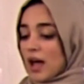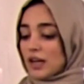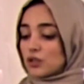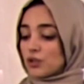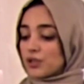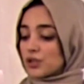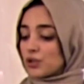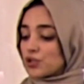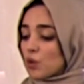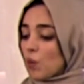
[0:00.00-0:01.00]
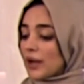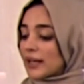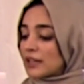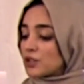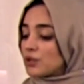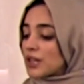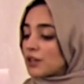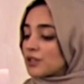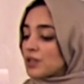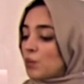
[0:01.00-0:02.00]
I told the soldier, why can't you
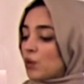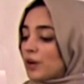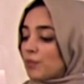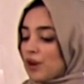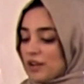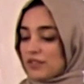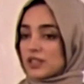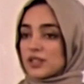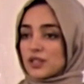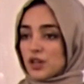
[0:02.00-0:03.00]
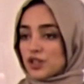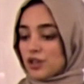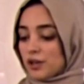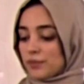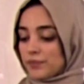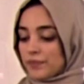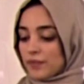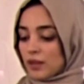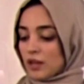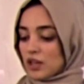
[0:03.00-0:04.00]
take her somewhere private to search her?
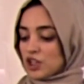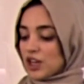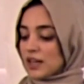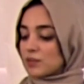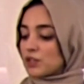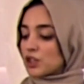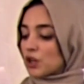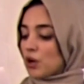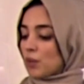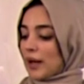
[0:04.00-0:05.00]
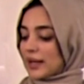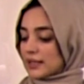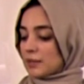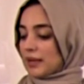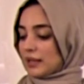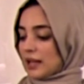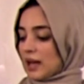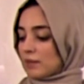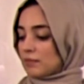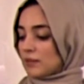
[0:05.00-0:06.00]
She asked me to go back to Bethlehem.
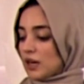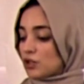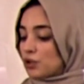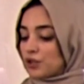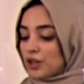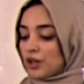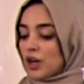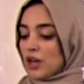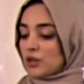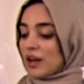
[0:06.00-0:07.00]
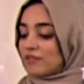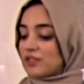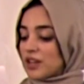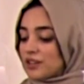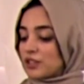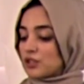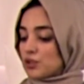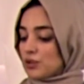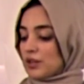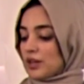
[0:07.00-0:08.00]
I told her, you have nothing
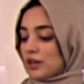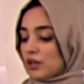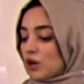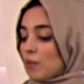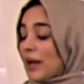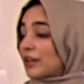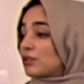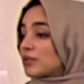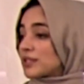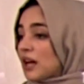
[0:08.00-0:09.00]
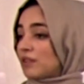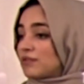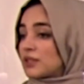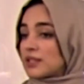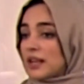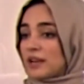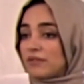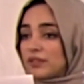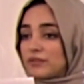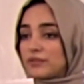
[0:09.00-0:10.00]
to do here. Go back yourself to Tel
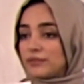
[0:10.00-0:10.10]
Aviv.